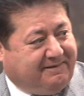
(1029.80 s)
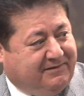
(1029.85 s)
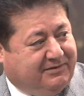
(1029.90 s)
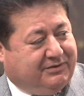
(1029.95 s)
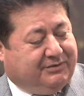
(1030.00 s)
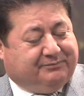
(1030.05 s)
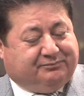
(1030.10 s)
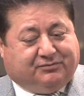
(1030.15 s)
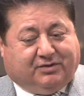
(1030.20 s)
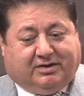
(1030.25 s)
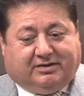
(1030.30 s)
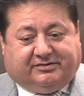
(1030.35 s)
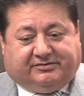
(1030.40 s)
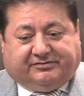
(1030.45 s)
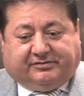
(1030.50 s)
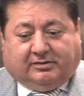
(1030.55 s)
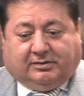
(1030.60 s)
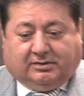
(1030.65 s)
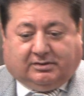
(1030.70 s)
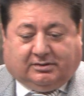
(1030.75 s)
You know,
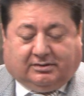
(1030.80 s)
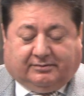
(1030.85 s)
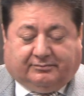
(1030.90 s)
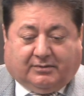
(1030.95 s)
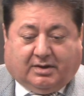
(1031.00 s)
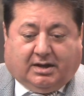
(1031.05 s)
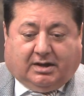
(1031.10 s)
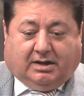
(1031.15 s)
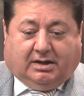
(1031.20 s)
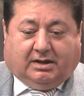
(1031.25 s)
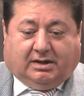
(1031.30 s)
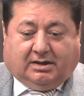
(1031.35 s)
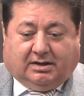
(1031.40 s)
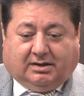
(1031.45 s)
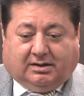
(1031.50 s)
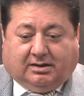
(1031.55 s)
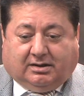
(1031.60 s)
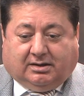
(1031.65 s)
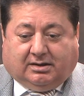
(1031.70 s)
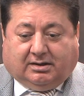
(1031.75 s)
so
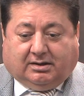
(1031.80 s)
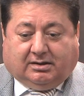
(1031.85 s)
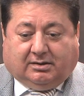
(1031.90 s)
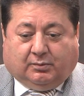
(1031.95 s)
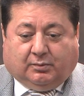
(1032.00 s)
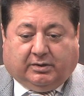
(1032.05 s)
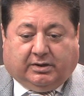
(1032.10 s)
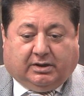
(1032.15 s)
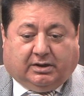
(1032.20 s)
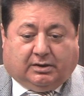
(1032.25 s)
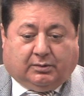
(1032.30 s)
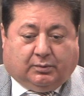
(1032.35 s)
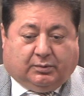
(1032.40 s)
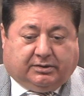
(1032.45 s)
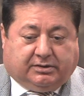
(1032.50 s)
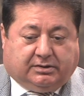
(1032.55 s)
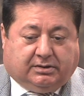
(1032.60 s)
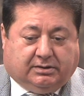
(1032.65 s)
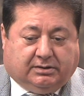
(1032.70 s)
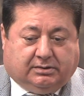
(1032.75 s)
we are
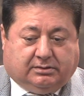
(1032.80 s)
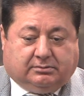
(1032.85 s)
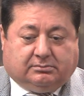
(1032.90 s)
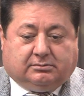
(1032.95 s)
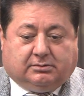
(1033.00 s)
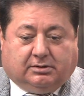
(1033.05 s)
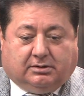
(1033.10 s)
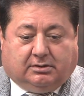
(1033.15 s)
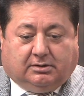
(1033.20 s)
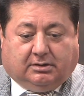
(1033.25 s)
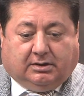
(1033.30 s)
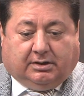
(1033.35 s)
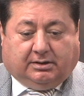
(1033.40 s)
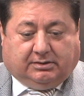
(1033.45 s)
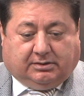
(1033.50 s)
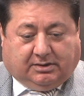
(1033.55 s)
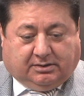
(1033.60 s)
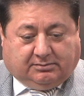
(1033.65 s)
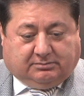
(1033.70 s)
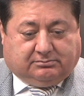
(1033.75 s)
working,
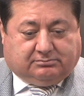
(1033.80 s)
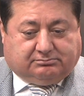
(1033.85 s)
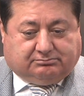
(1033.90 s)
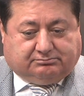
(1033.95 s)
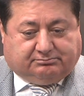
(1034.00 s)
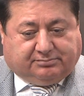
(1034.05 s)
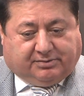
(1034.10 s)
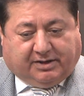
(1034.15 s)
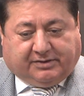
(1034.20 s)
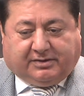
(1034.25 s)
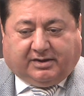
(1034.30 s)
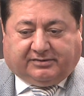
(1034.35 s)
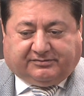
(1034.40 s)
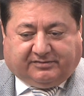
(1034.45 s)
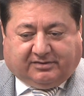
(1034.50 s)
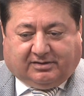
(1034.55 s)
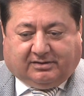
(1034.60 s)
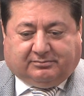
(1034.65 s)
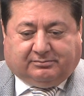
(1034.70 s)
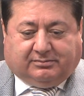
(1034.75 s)
and by that
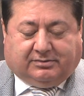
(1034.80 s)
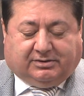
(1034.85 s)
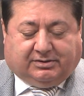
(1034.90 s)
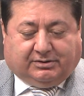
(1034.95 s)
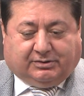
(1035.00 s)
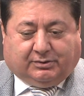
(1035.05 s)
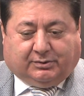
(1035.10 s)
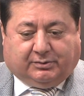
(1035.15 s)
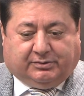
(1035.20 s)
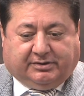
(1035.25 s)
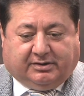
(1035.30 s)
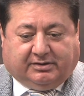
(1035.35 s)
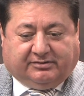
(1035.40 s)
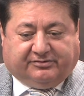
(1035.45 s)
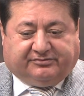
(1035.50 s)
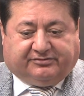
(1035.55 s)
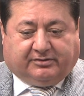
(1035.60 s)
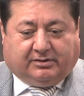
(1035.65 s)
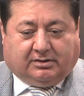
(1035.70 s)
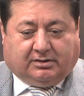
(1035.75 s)
time, you know, there
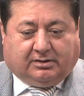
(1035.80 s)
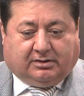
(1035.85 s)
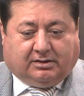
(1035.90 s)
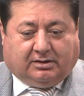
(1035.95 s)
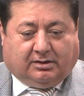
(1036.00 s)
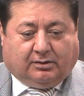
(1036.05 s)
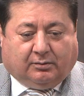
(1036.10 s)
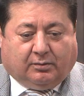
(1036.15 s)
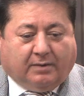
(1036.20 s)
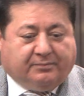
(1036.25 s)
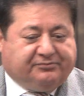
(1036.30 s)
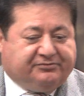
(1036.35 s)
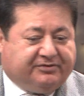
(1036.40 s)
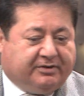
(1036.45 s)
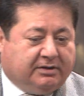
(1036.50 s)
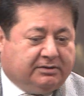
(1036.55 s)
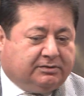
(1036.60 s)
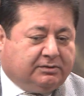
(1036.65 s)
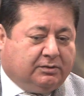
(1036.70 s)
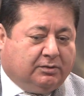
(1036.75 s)
is a
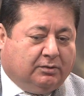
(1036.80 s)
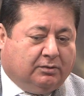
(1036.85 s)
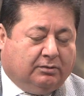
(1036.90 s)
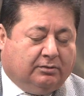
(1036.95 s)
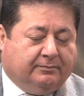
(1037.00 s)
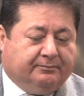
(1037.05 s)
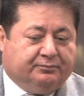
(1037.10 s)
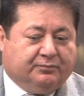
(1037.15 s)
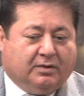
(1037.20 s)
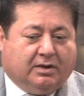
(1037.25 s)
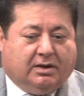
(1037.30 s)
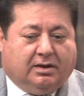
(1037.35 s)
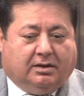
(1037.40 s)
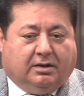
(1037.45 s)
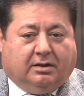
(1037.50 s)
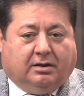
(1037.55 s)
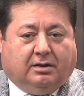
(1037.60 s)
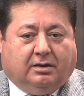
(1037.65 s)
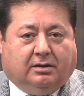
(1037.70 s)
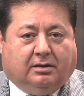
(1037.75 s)
website called
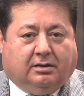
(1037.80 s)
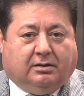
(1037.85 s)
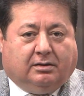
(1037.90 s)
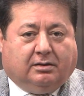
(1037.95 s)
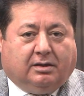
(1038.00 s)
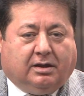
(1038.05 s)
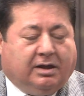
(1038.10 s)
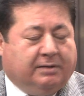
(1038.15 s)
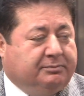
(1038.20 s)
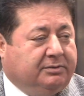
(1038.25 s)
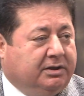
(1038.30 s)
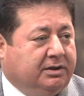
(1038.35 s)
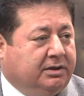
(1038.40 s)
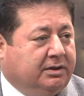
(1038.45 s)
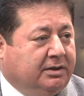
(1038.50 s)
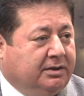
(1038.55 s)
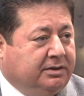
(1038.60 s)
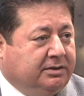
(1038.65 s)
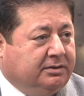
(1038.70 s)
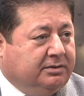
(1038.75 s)

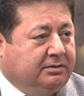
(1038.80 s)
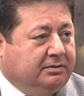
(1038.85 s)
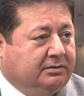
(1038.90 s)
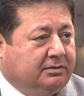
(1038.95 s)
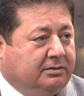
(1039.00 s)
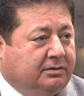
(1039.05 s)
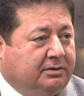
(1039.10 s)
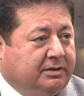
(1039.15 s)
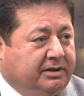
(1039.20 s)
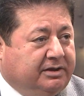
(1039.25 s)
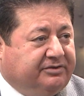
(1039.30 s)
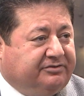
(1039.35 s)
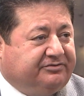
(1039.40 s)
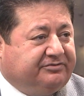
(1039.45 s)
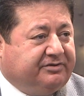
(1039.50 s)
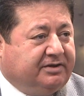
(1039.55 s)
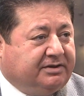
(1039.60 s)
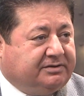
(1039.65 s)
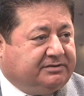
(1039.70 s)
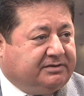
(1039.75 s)

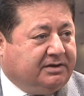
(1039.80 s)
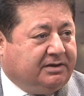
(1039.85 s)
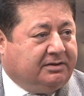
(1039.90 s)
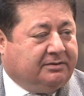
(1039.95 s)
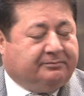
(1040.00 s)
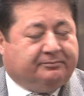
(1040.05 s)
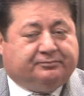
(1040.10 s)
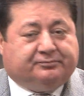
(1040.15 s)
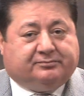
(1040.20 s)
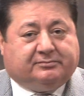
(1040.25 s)
mealinks.com.